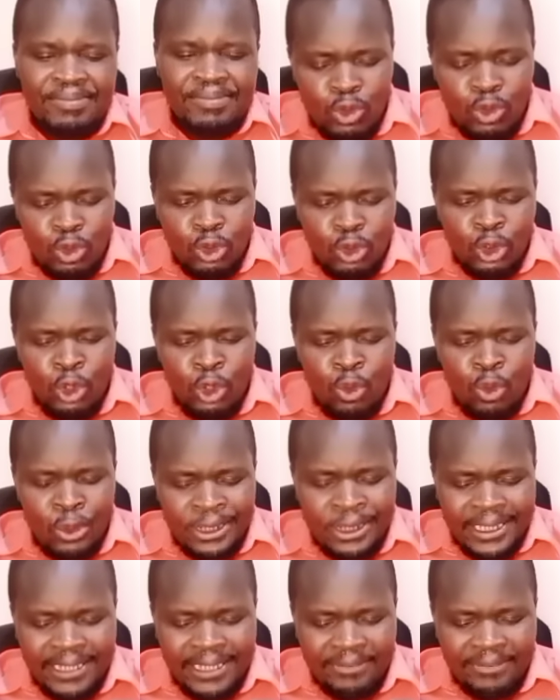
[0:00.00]
Ruto
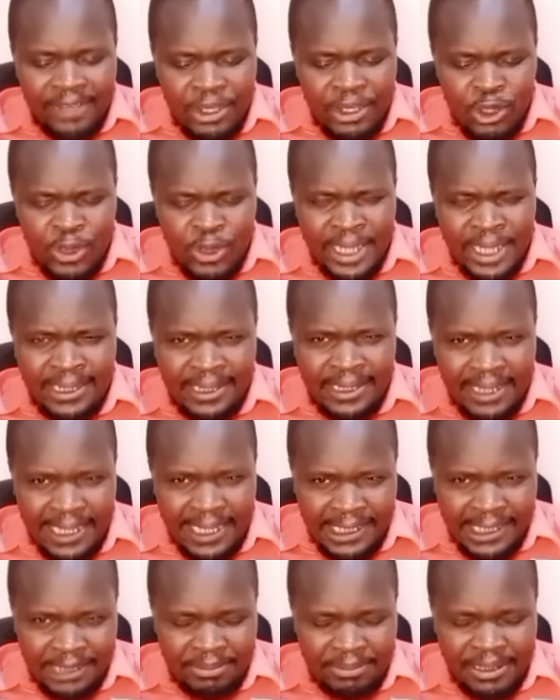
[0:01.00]
was in the US
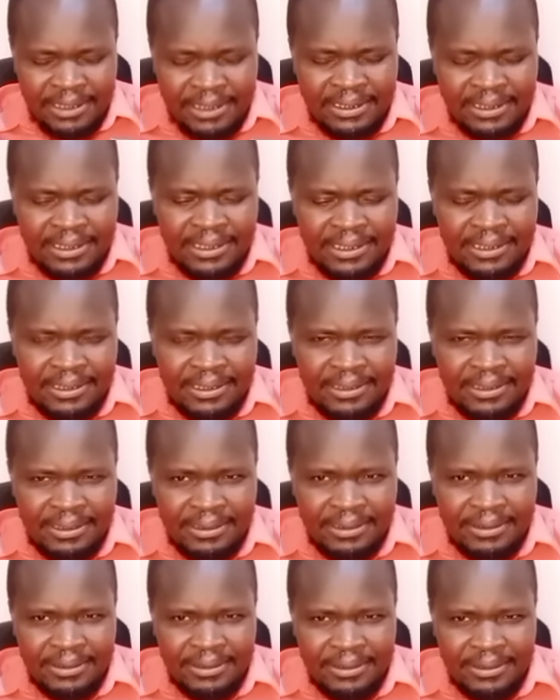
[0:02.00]
last month,
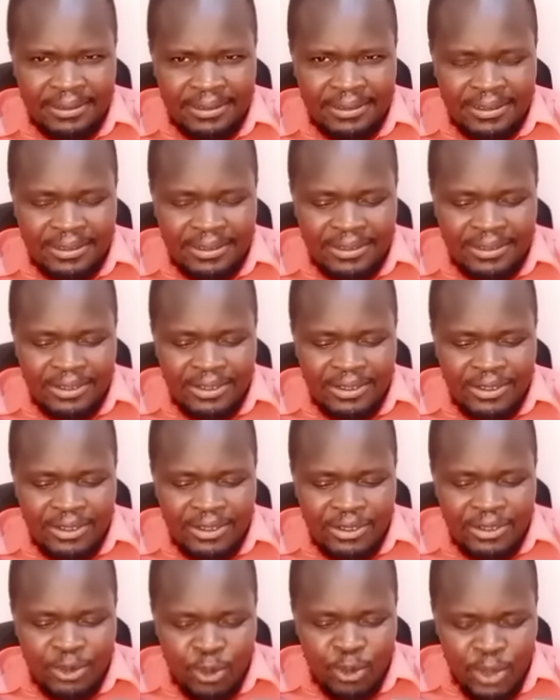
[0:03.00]

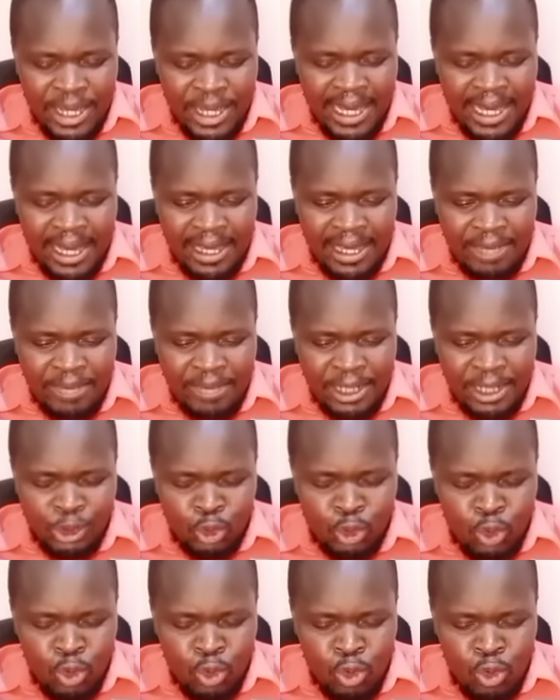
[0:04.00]
where he met
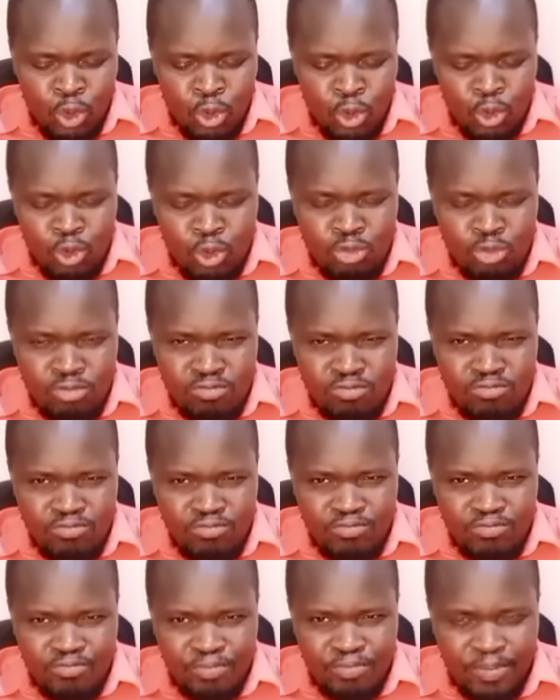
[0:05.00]
Uhuru
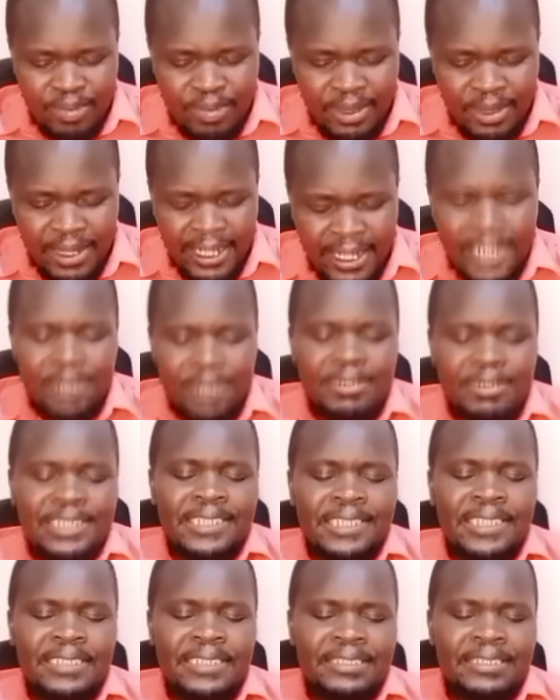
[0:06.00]
and
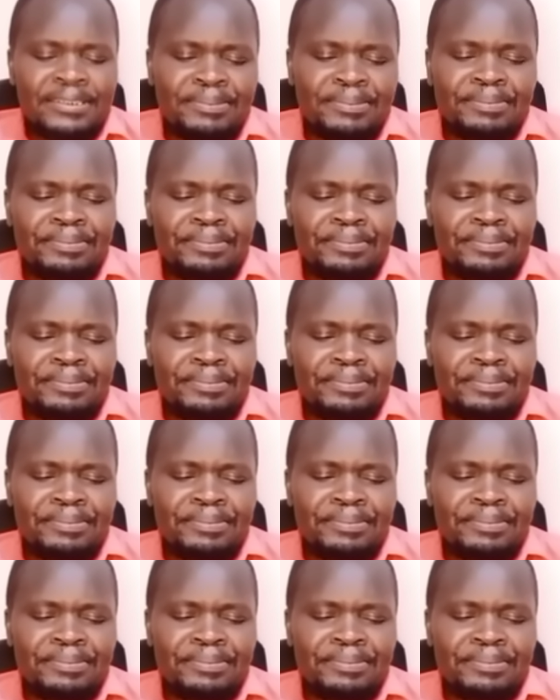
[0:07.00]
Matiang'i.